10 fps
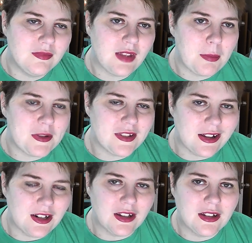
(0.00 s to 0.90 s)

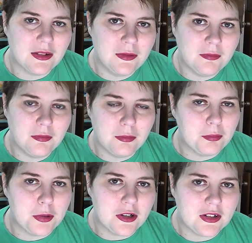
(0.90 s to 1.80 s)
episodic
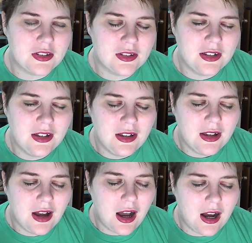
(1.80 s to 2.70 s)
books.
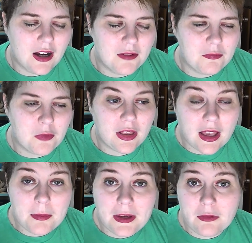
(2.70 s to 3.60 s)
Um, will I
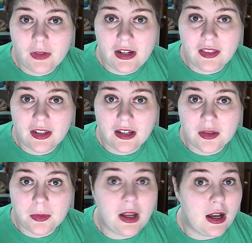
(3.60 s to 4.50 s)
be reading the next
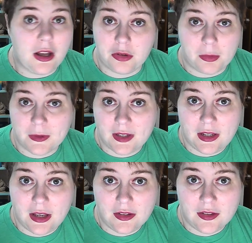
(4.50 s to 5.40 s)
one? 100%
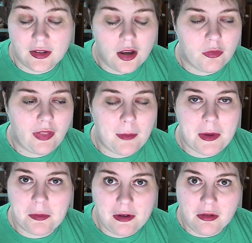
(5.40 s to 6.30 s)
yes. Will I be
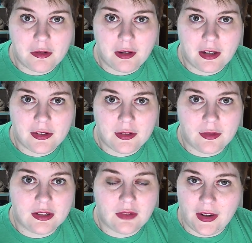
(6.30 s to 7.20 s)
pre ordering it as soon
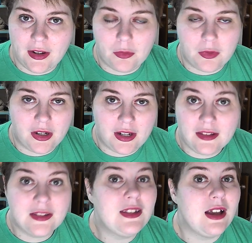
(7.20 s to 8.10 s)
as I find out what it
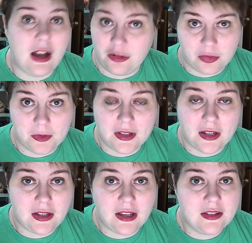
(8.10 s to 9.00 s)
is? 100%
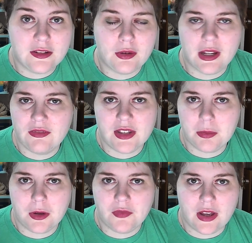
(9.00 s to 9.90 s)
yes. Do I give this
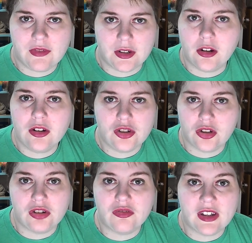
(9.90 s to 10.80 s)
book five stars? Should
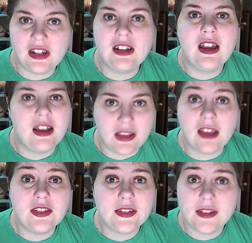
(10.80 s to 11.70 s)
you read it?
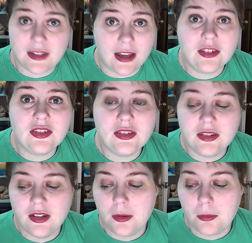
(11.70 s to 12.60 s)
Yes, yes,
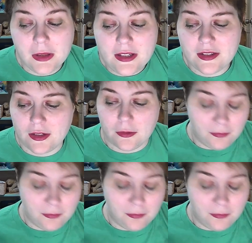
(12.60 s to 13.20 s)
please do.